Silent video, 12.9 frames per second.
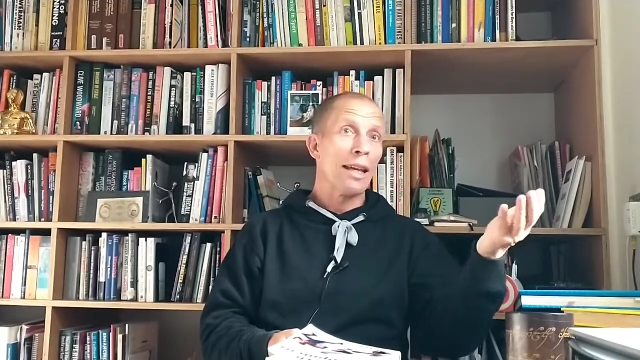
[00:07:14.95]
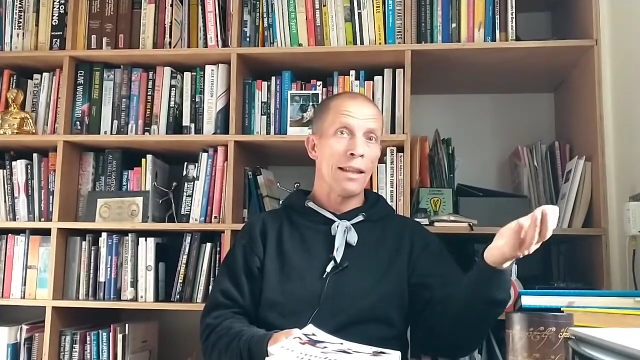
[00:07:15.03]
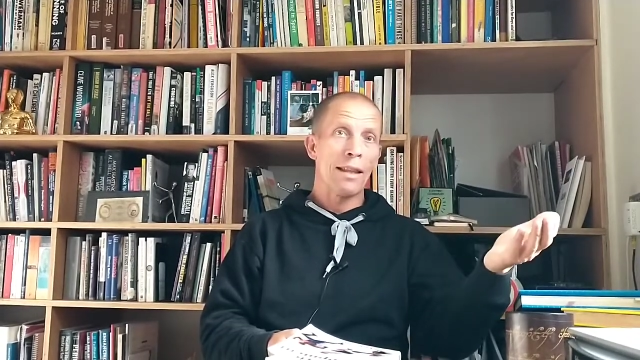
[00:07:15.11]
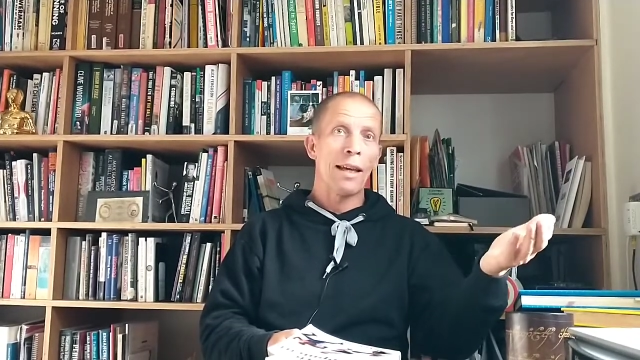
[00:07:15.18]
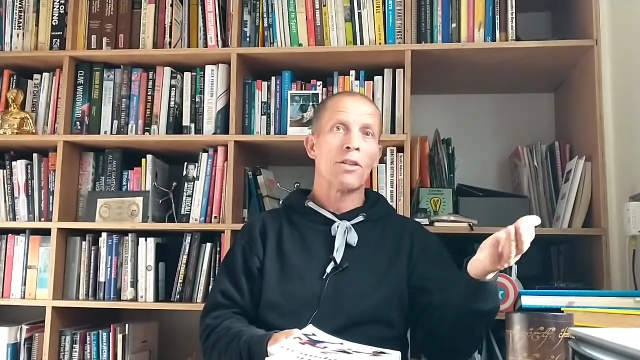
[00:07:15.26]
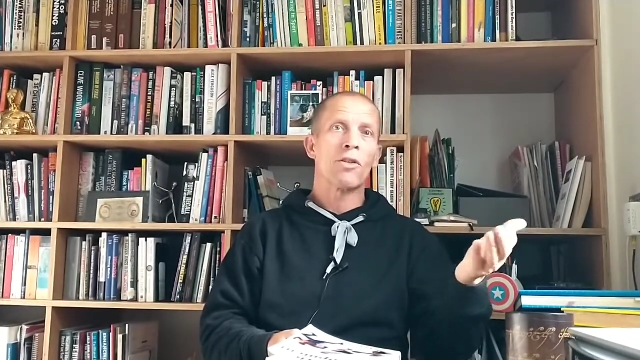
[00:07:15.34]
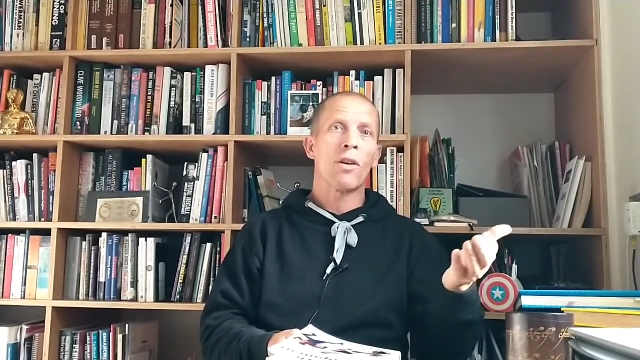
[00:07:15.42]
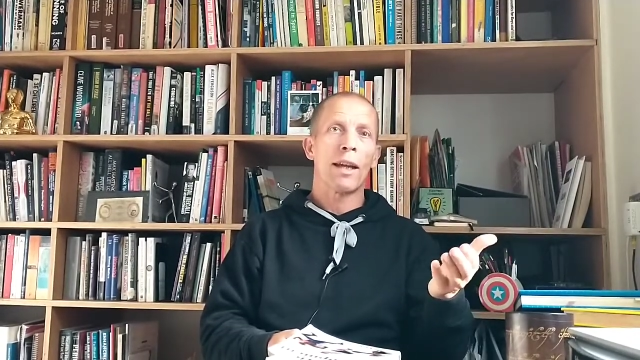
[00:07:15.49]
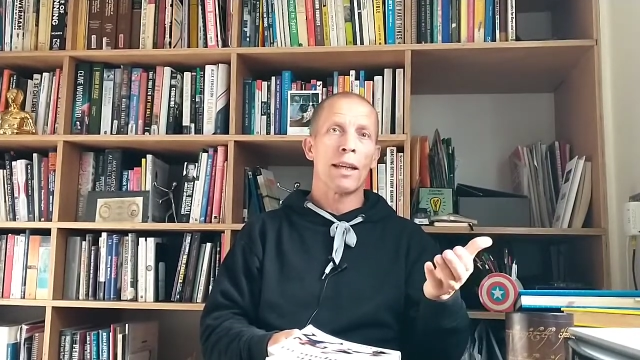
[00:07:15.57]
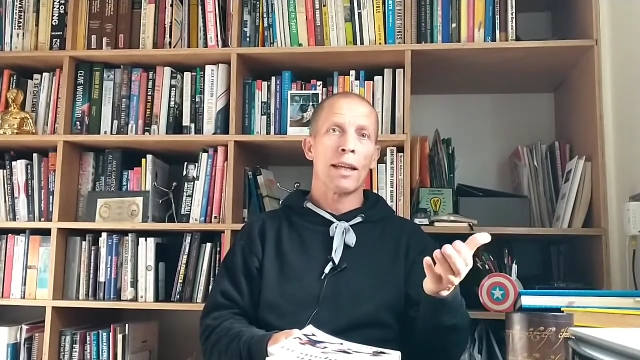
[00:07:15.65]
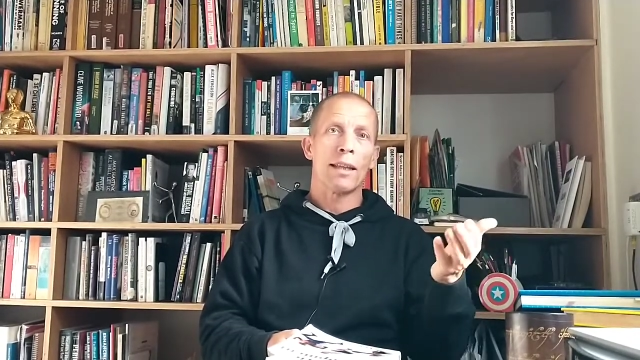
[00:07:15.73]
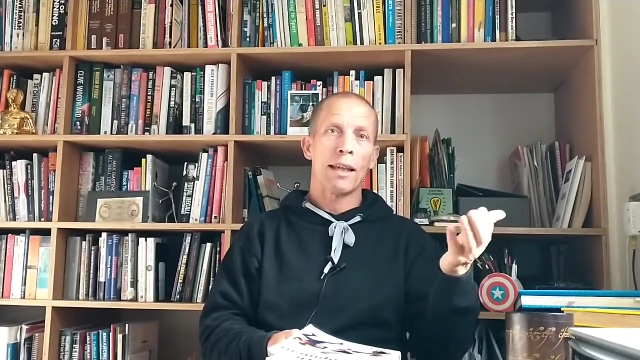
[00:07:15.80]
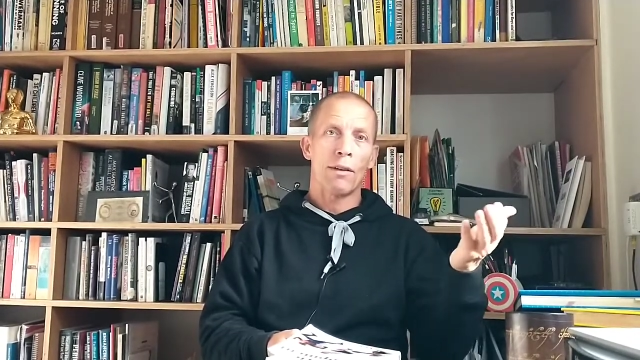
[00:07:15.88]
in their
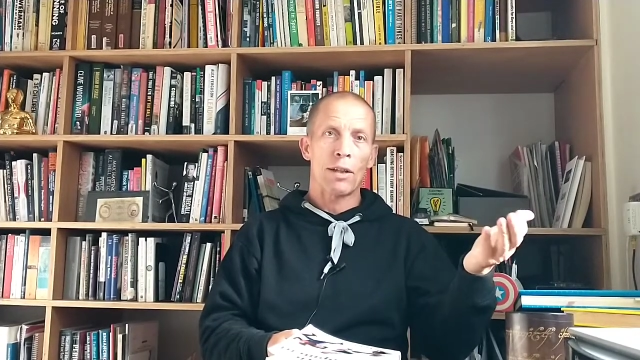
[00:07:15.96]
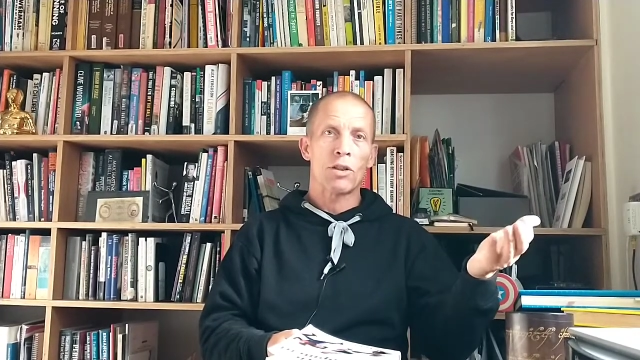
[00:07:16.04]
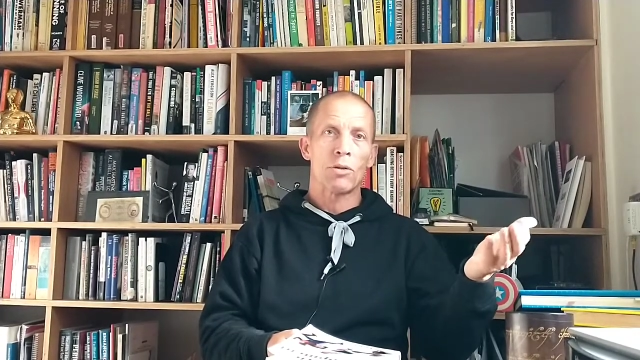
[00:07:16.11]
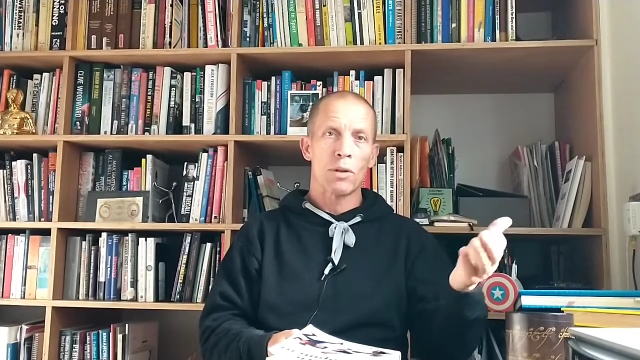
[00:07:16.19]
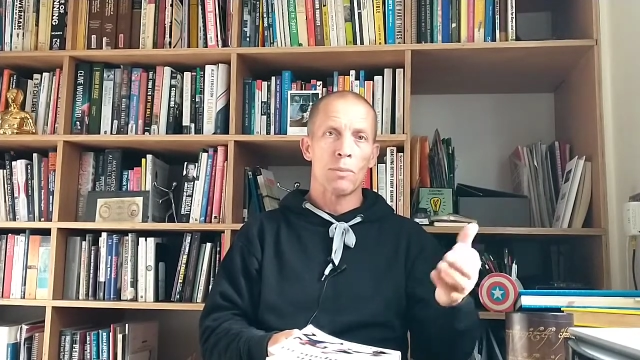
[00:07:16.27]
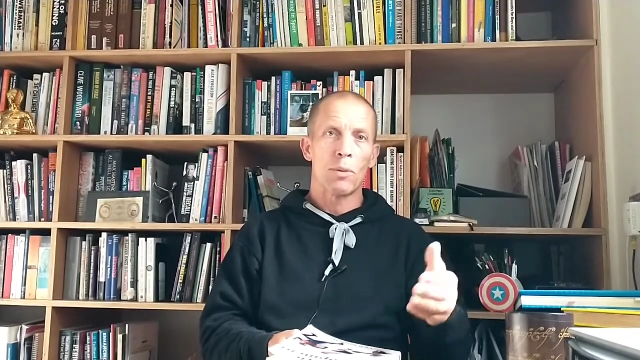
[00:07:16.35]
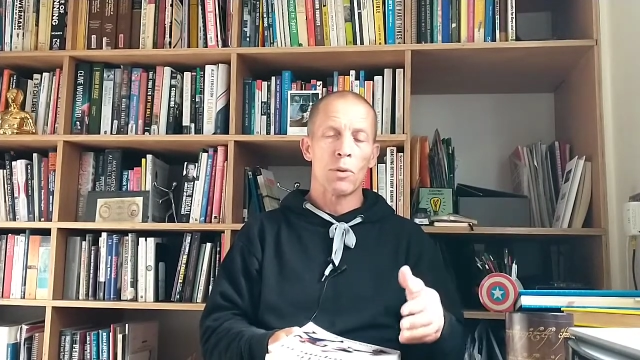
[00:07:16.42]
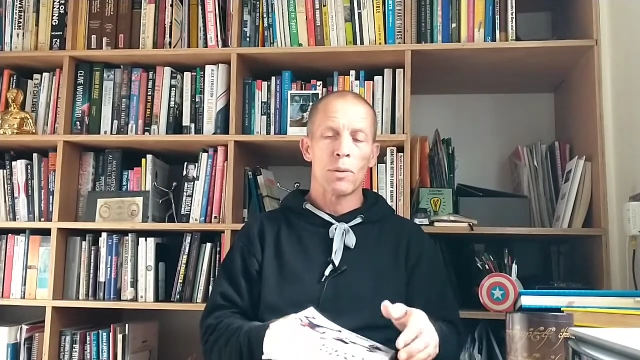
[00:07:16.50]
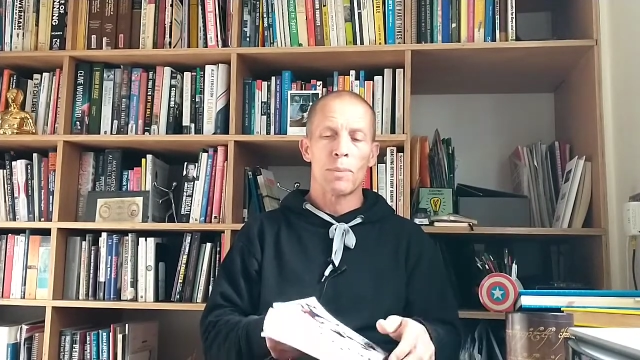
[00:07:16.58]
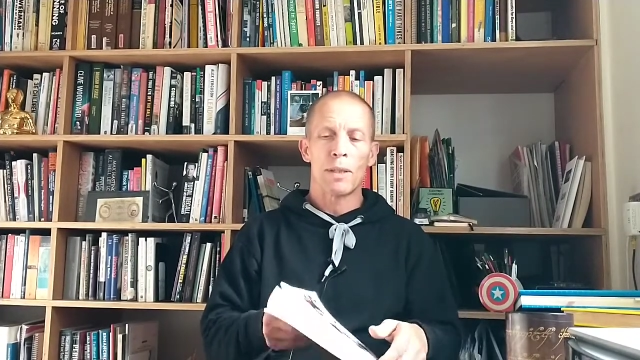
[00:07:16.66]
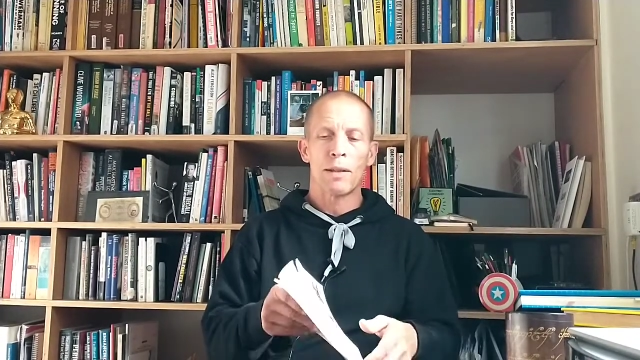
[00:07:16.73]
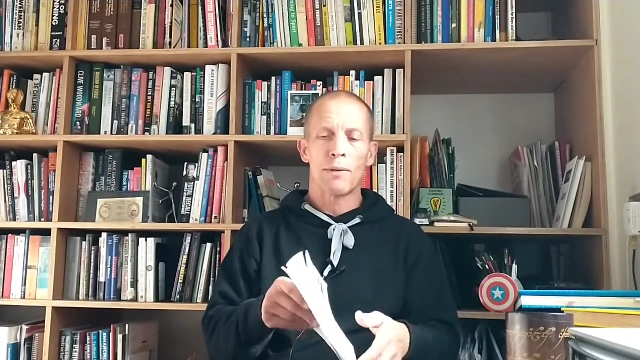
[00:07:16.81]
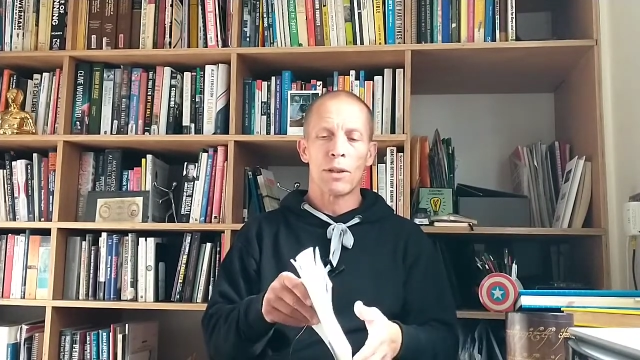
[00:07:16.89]
training, their actual
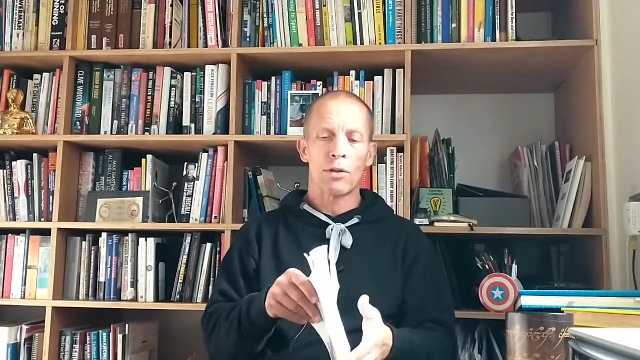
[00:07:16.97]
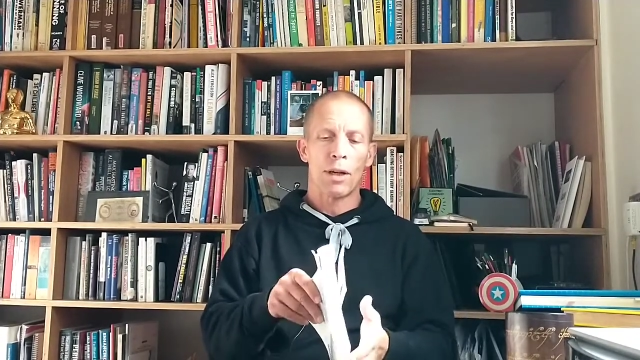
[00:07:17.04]
sport-specific